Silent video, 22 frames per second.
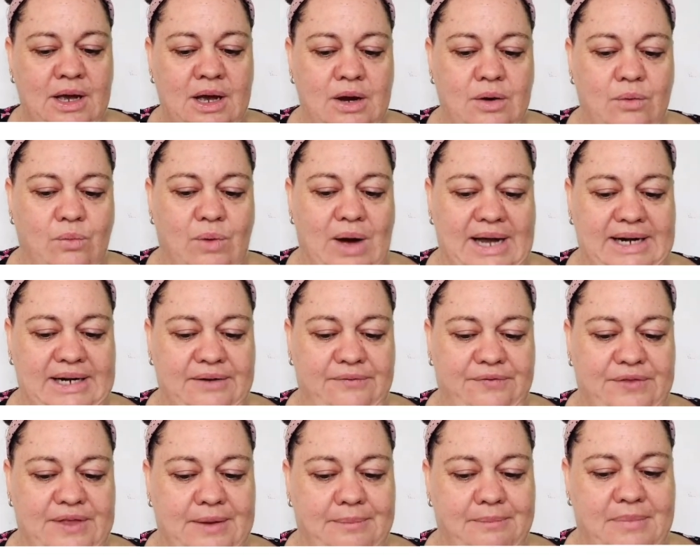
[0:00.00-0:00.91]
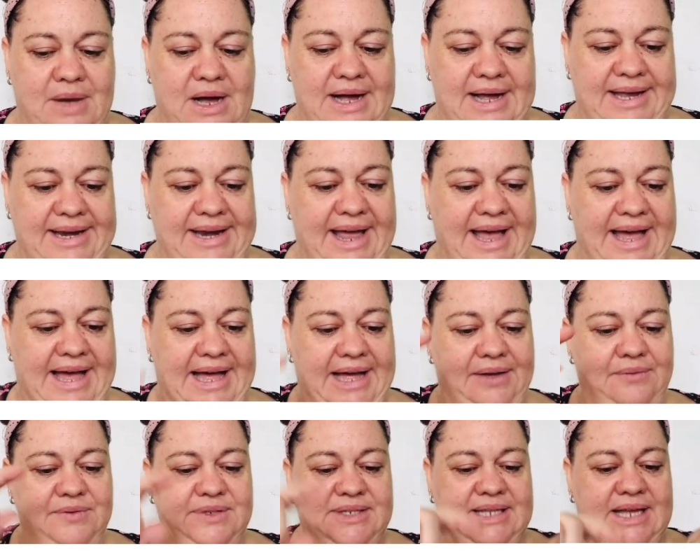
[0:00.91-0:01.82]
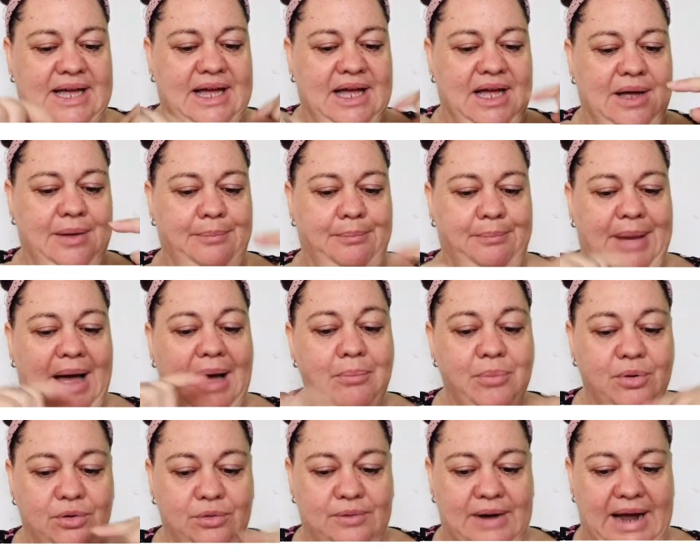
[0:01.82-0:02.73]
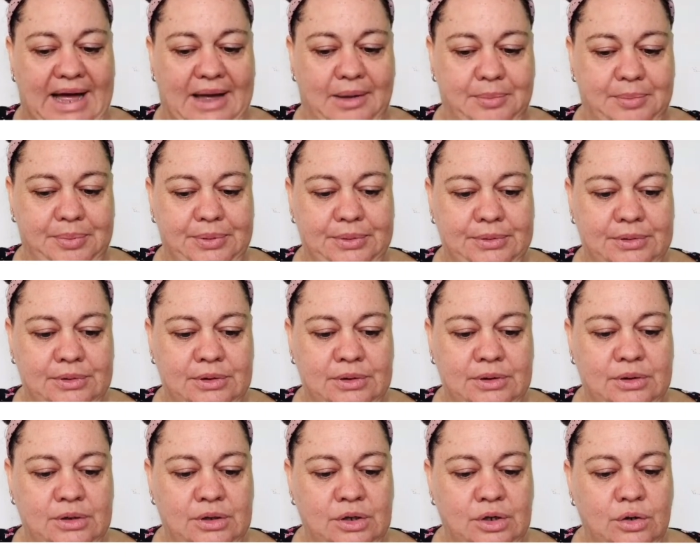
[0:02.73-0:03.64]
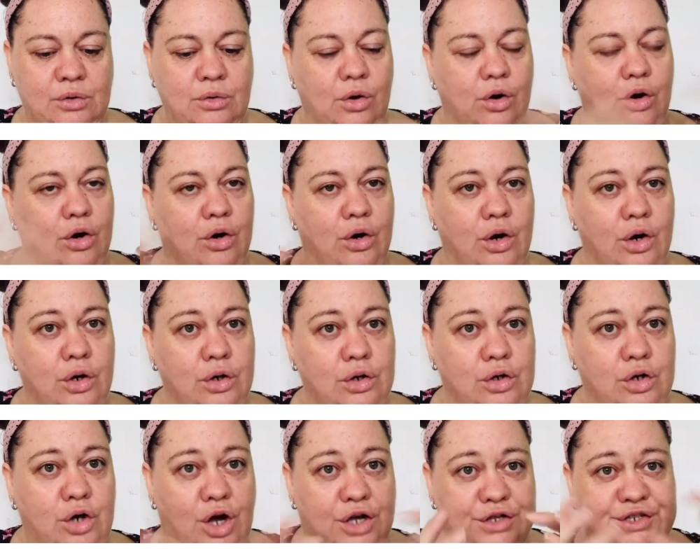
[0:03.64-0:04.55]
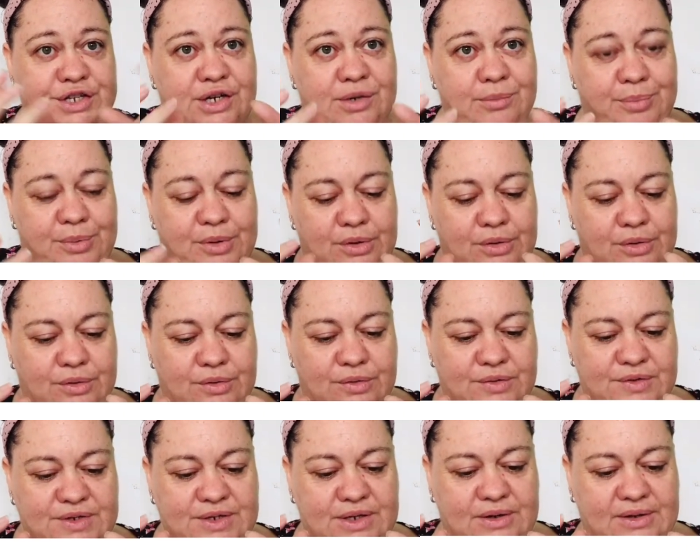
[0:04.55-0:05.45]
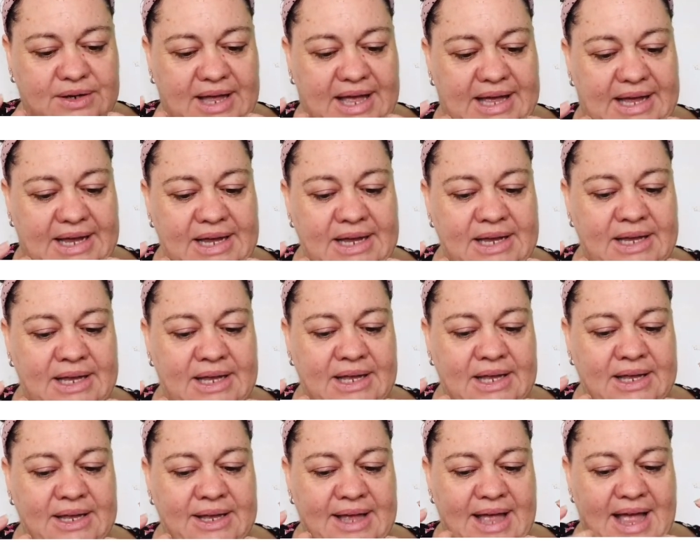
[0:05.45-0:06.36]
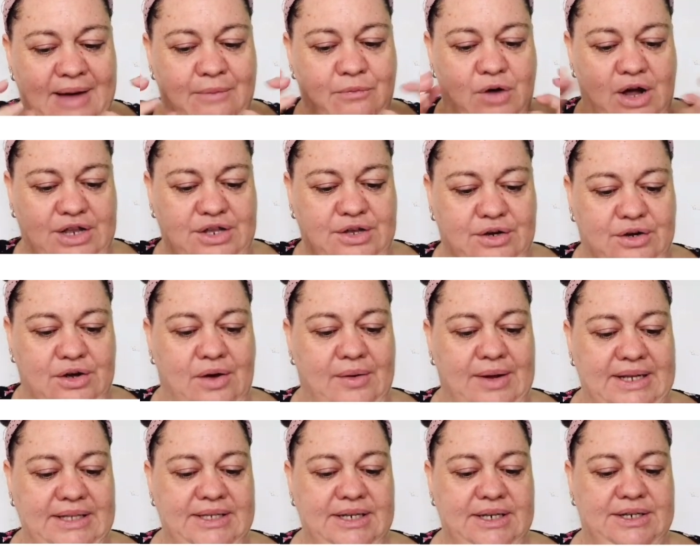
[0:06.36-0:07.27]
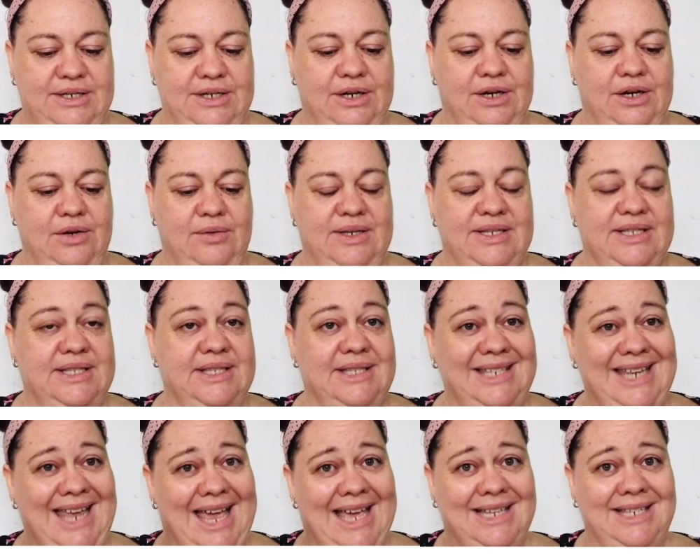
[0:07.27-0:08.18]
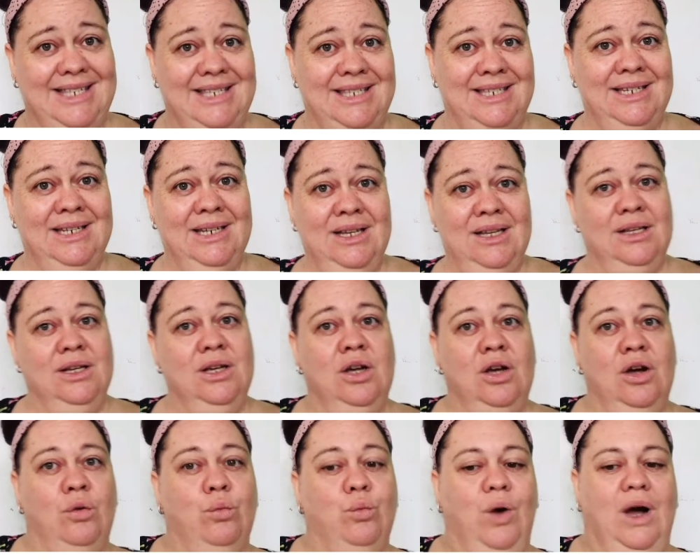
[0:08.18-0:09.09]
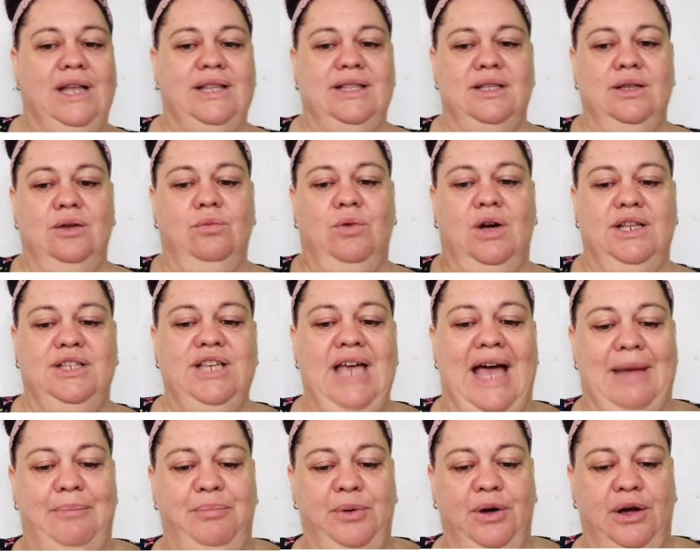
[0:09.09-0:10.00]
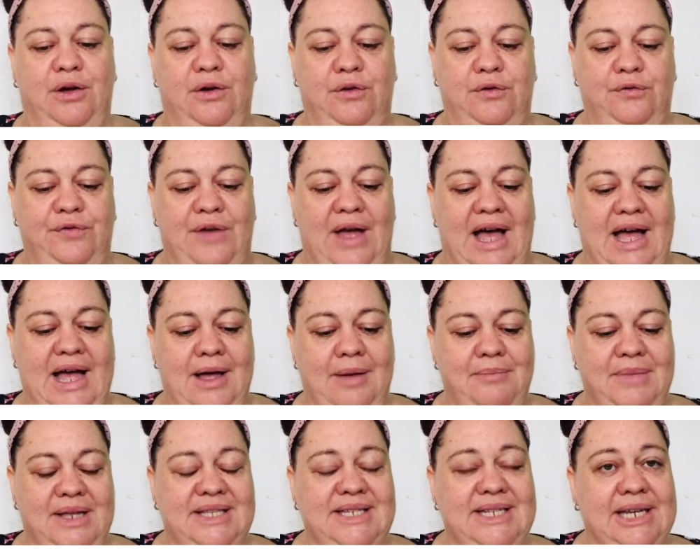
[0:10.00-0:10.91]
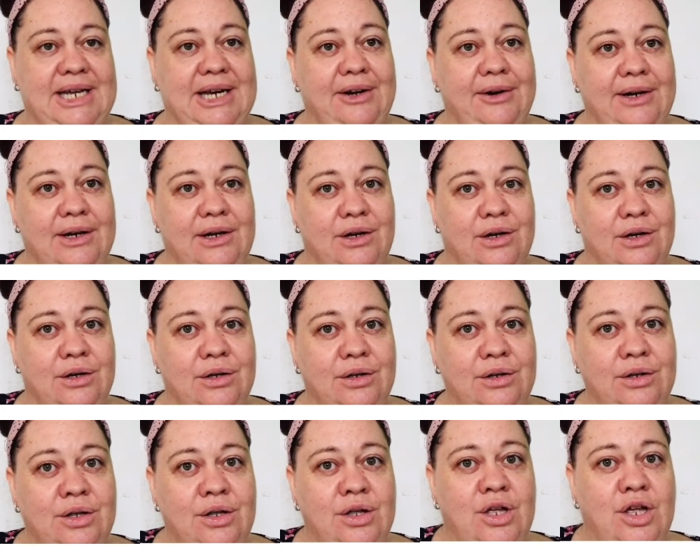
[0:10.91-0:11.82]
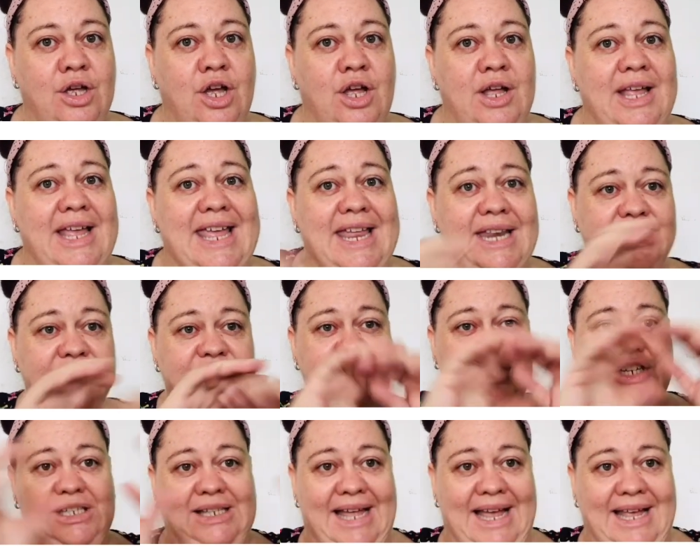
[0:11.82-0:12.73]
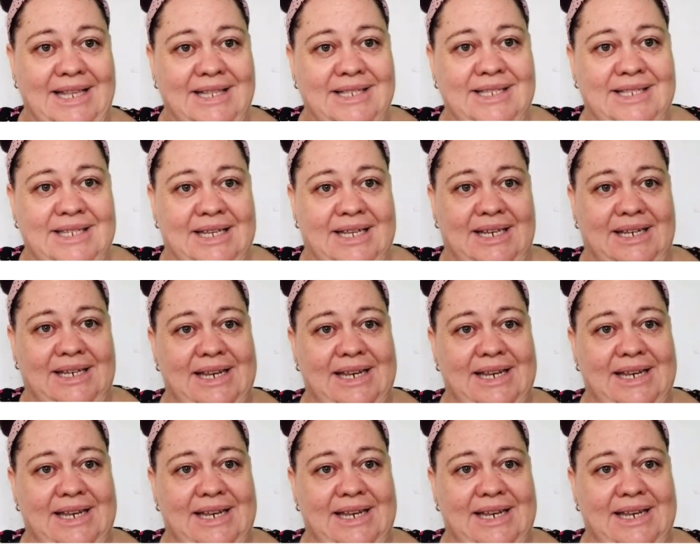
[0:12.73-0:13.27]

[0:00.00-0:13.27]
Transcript: One of them might have some bubble wrap or cotton balls, okay? And what you're going to do is test what type of material insulates it.